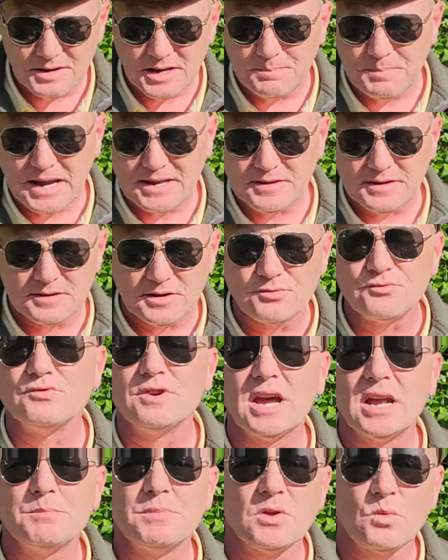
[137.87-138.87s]
He painted it
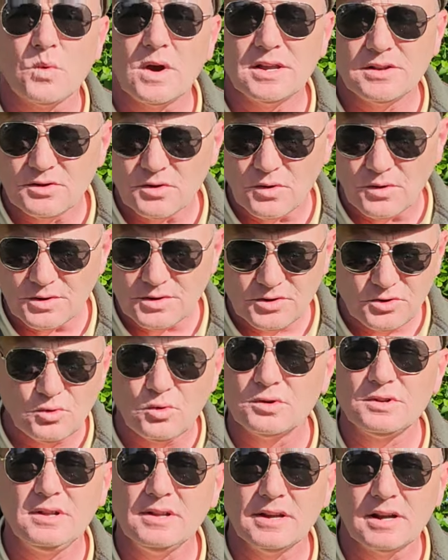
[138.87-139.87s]
red with white dots,
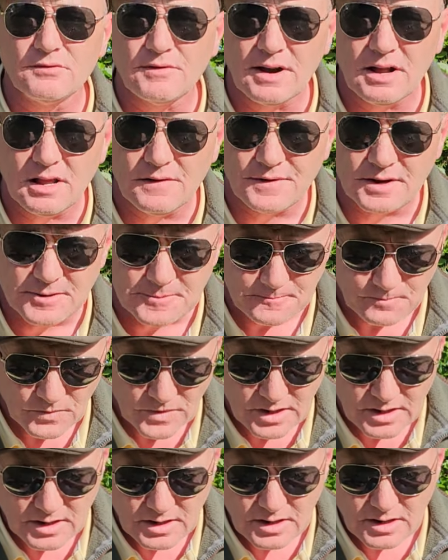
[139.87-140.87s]
totally irrelevant.
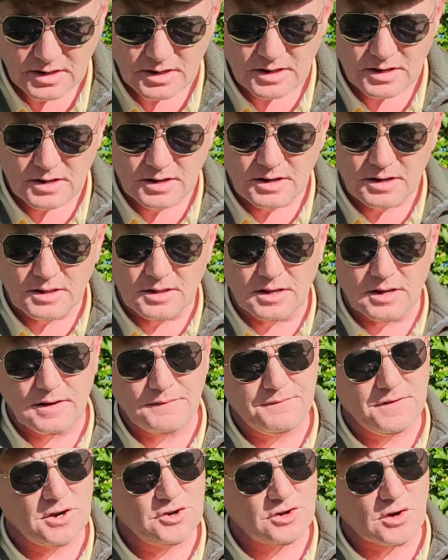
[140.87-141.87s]

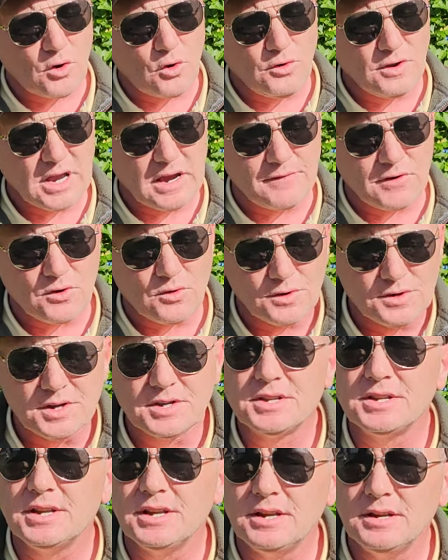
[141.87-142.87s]
The fish are only ever going
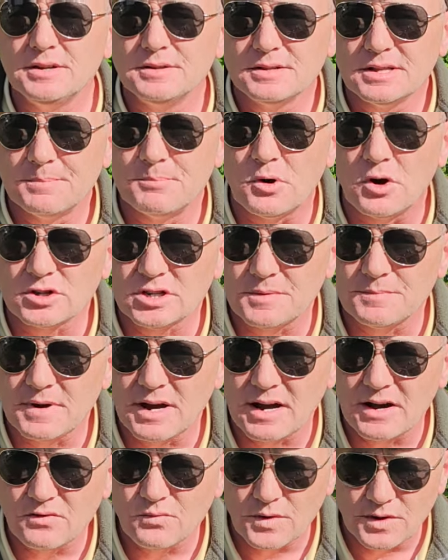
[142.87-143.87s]
to see the
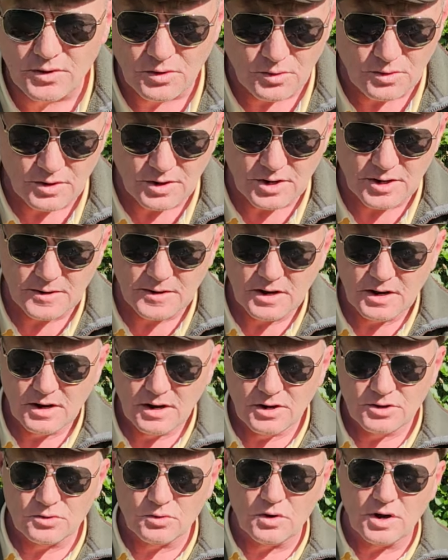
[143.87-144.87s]
bottom half with a hook.
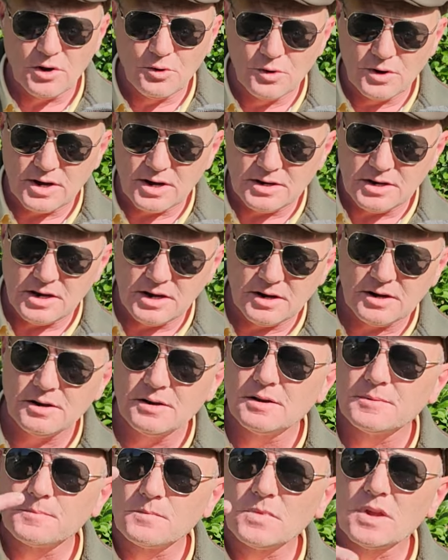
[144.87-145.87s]
So a hook in here
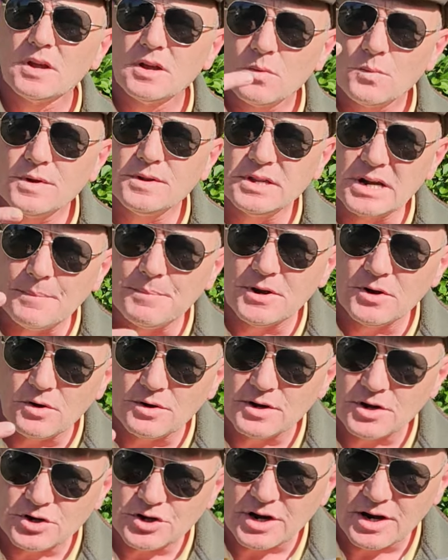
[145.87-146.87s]
with dubbing
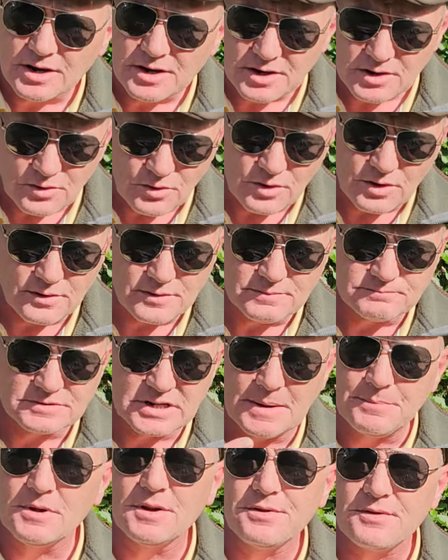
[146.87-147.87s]
on the shank, or
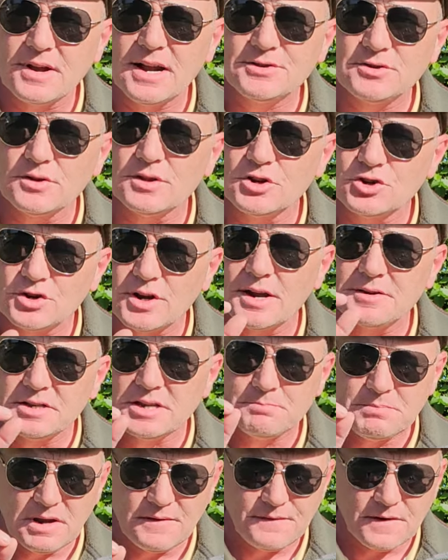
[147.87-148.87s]
a couple of threads on the
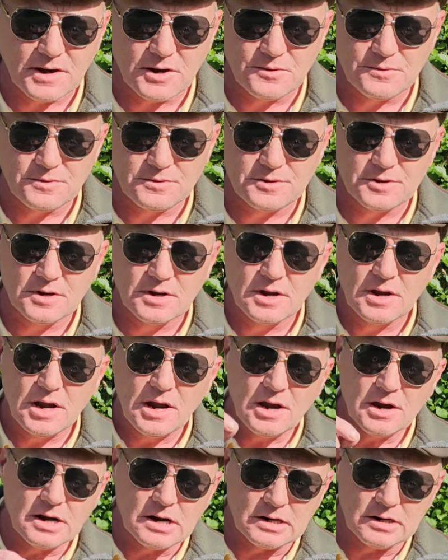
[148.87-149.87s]
shank to beef it out,
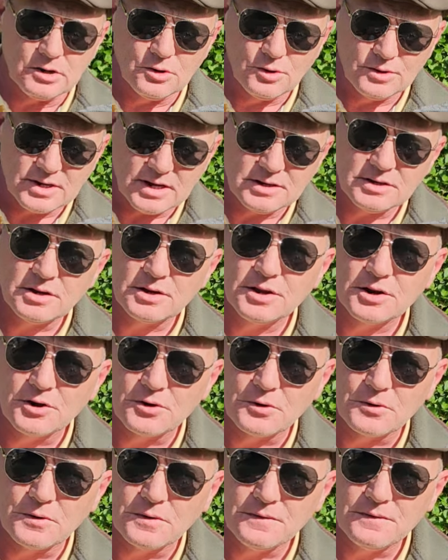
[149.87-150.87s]
glued into the
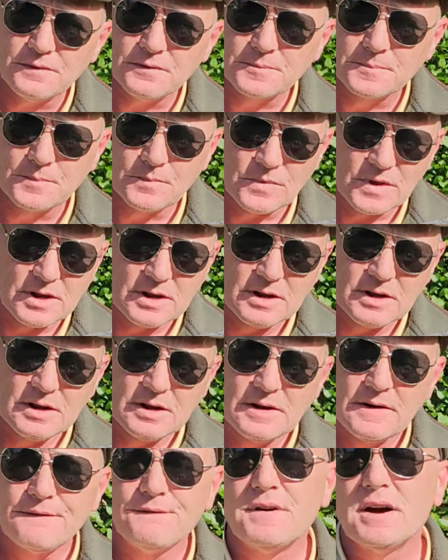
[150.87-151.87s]
groove,
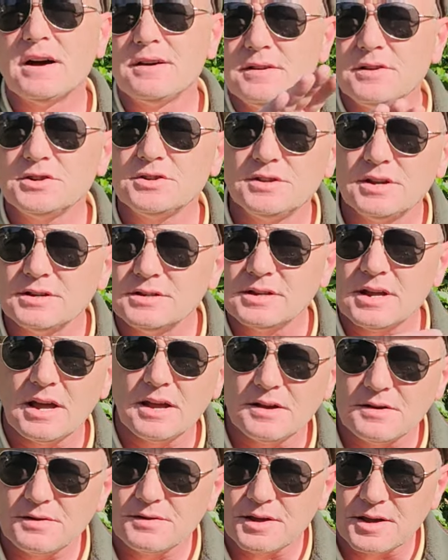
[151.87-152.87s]
varnished the
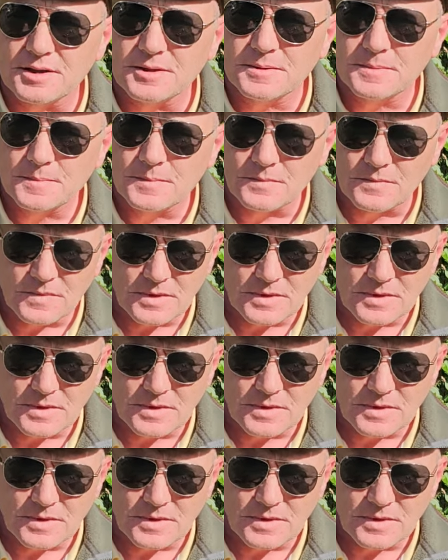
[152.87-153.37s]
entire thing.